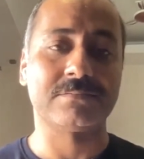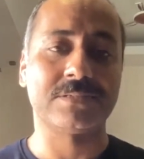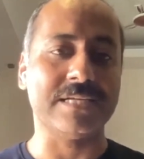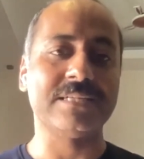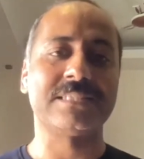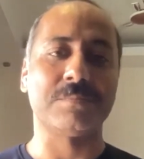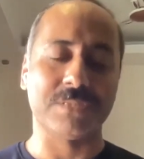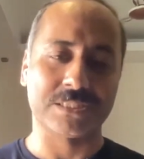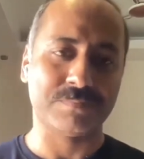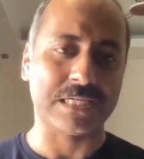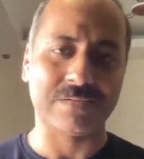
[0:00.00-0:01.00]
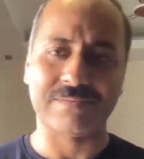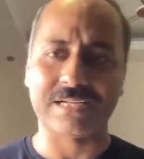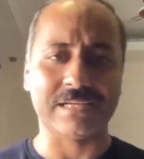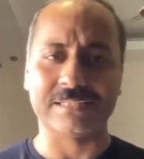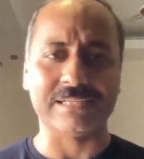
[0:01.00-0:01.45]
changed their perspective, and
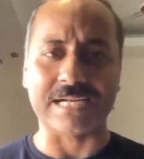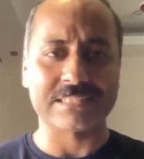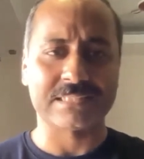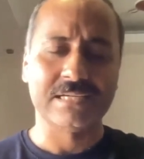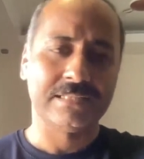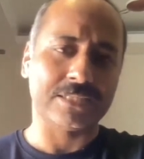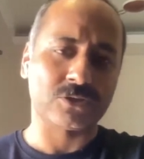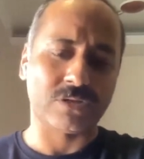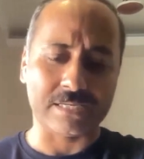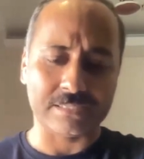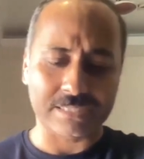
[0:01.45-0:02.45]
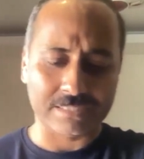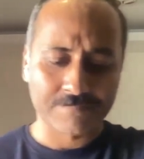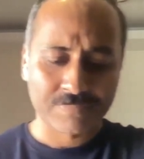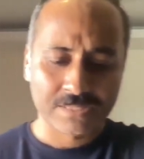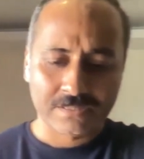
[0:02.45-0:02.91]
I think that's all I need,
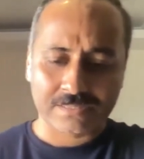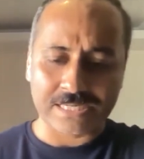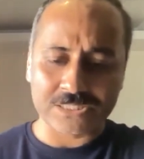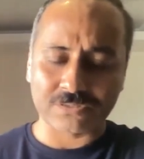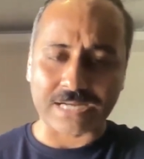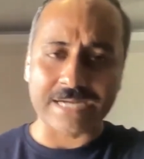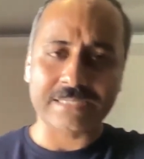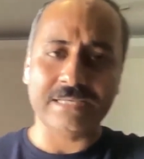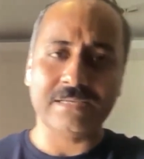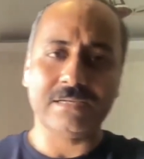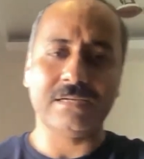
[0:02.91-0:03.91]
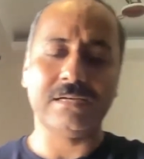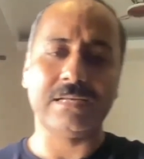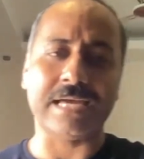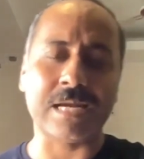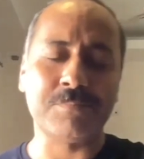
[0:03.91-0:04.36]
right? So writing
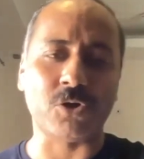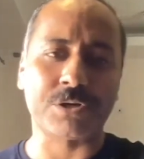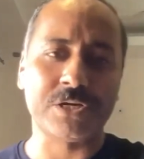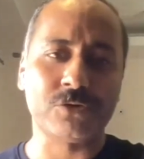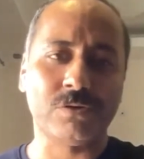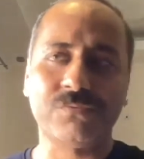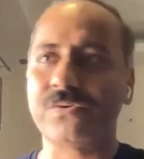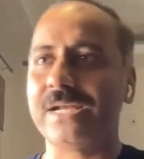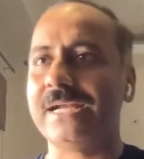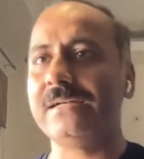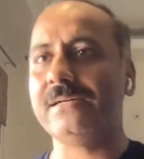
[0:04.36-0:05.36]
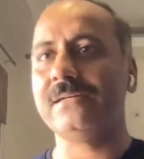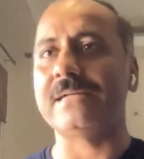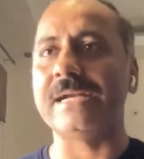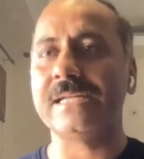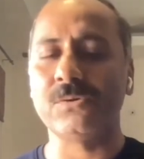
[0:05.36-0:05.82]
like I'm talking to a friend,
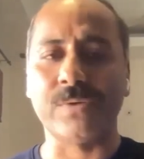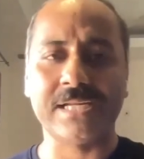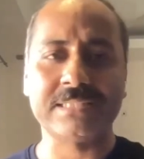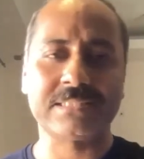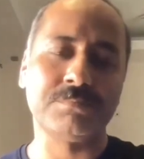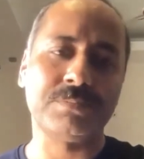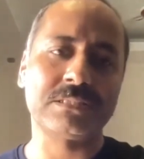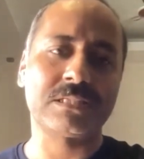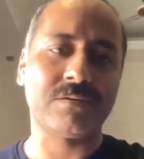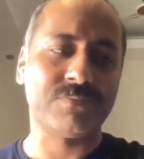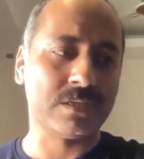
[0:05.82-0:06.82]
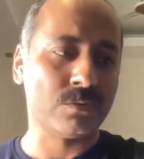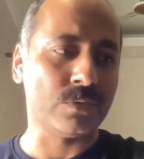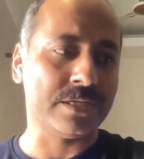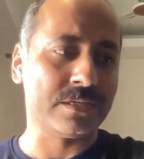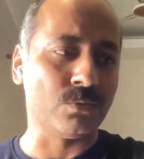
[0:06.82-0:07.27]
writing very simple stuff in
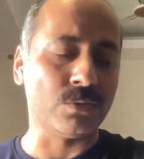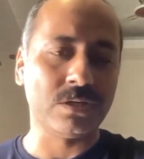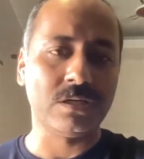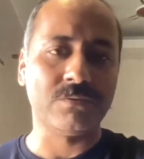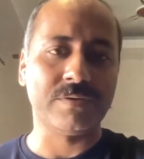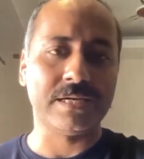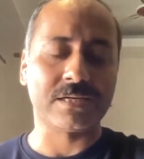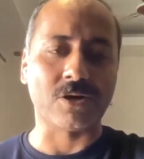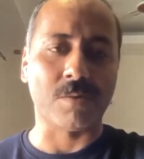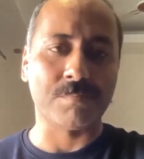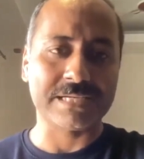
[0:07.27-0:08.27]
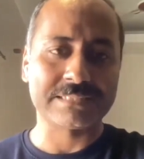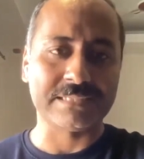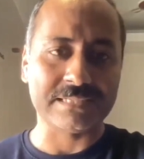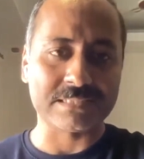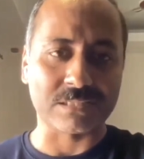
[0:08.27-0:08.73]
a world where
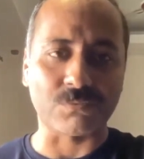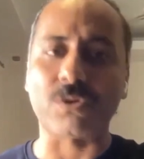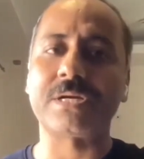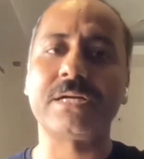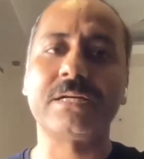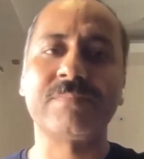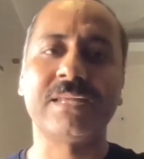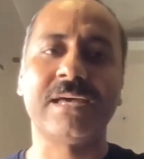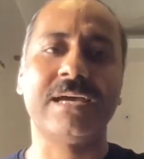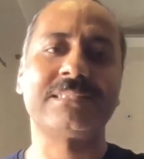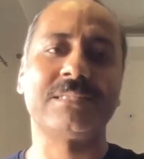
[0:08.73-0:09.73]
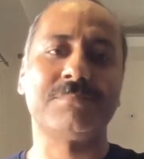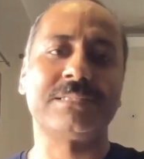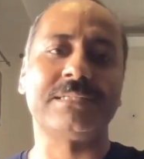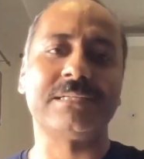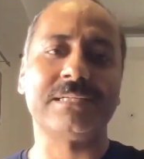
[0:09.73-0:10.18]
complexity is rewarded and
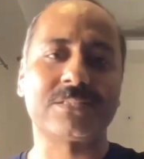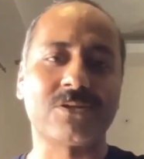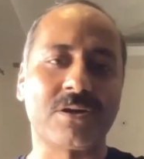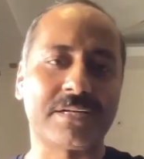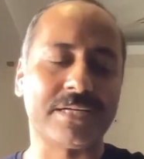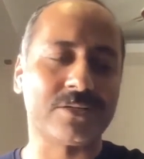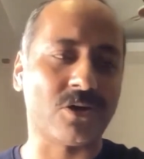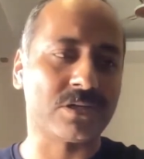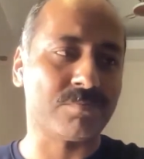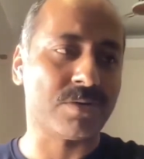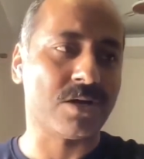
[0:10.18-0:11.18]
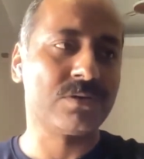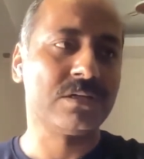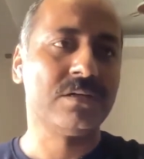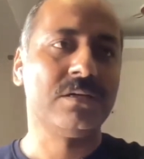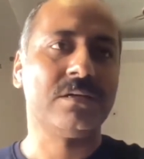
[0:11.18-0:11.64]
simplicity is not really talked about,
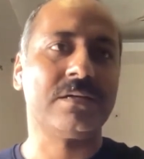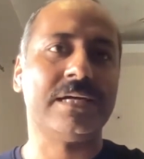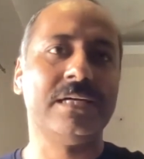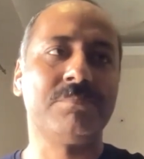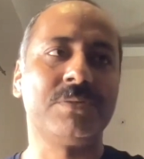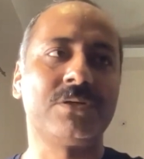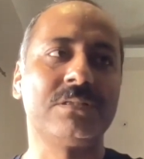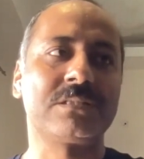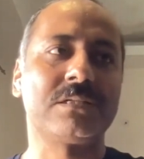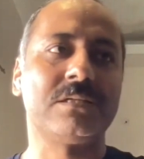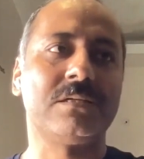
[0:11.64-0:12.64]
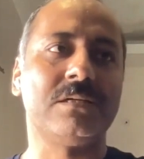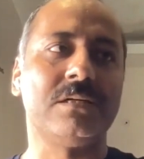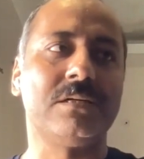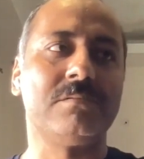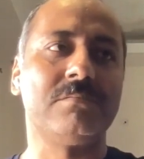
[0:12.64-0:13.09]
right? Because
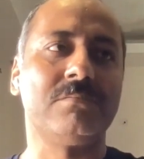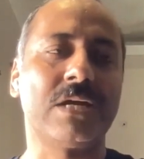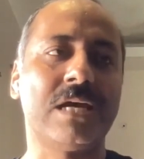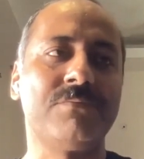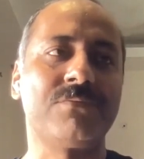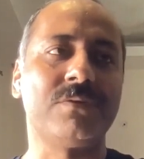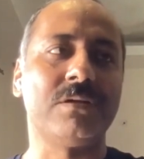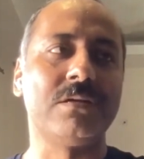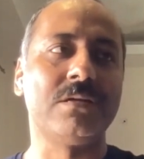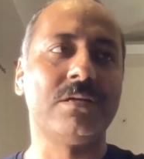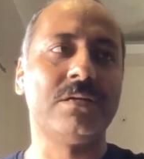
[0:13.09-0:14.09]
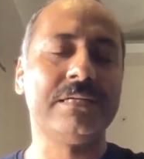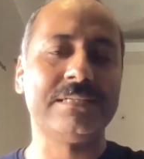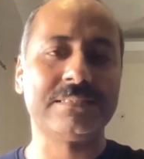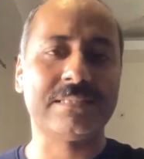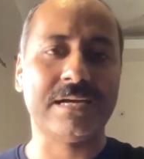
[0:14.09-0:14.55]
what I've learned
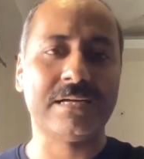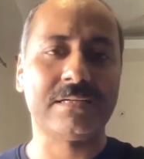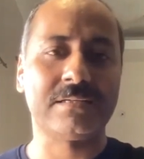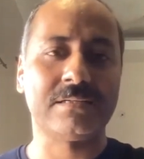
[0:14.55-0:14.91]
is that